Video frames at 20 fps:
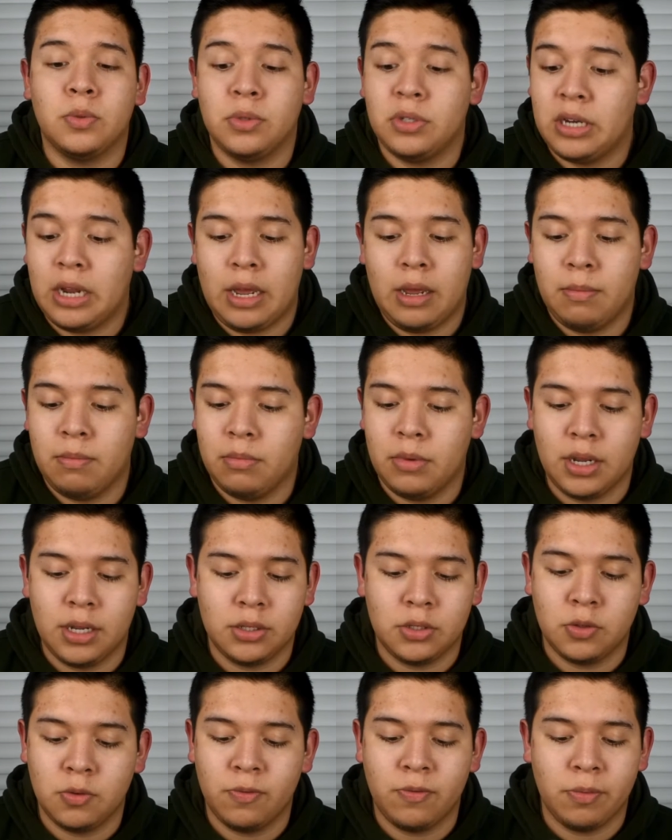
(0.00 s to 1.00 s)
which I'm
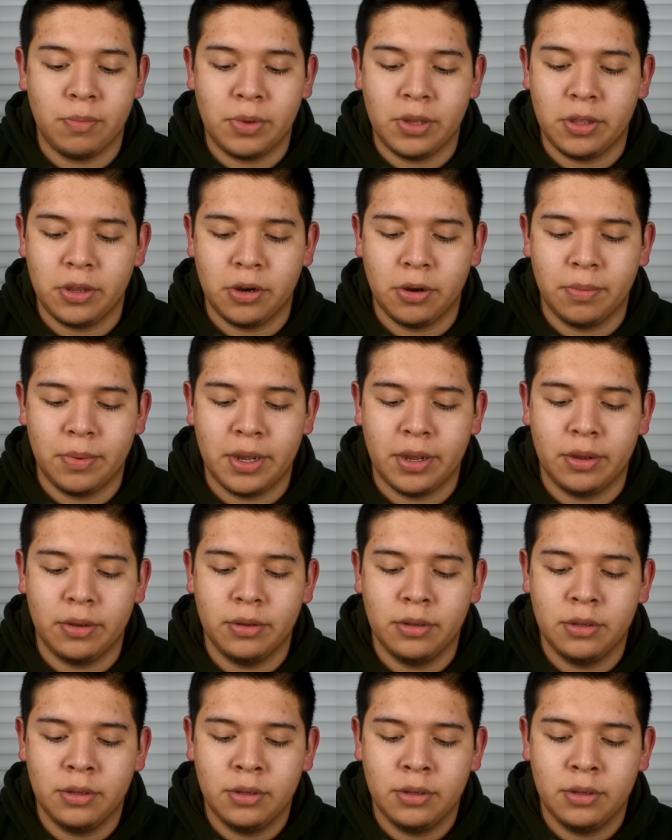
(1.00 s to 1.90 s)
not too familiar about.